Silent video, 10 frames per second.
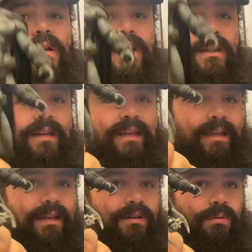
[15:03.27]
and he
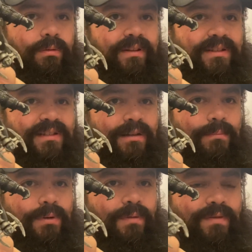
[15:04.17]
can hold this gun
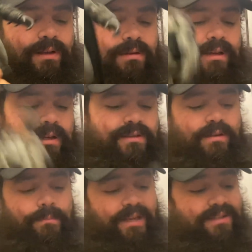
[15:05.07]
perfectly. So
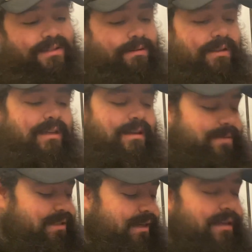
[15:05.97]
basically the
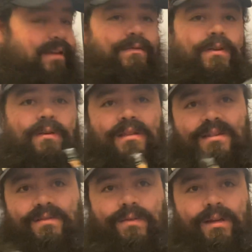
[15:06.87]
upside, if you get
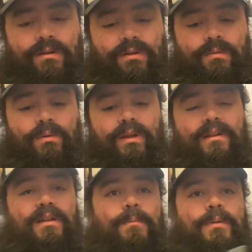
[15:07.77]
this figure, you will
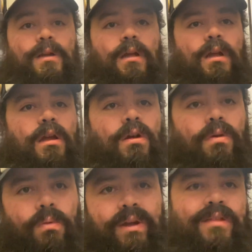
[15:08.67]
end up
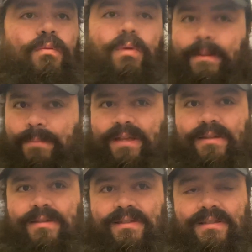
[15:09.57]
with
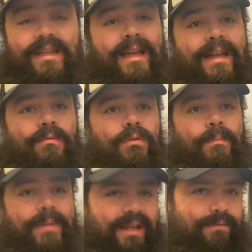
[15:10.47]
weapons that will
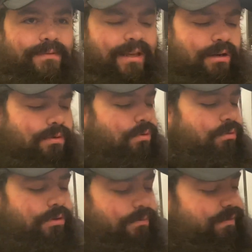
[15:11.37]
benefit your
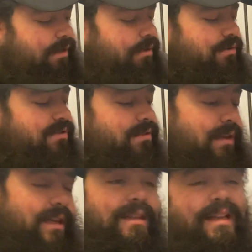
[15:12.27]
older figures,
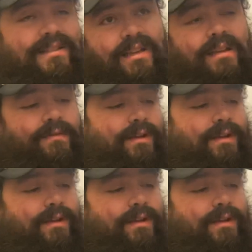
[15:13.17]
and that's kind of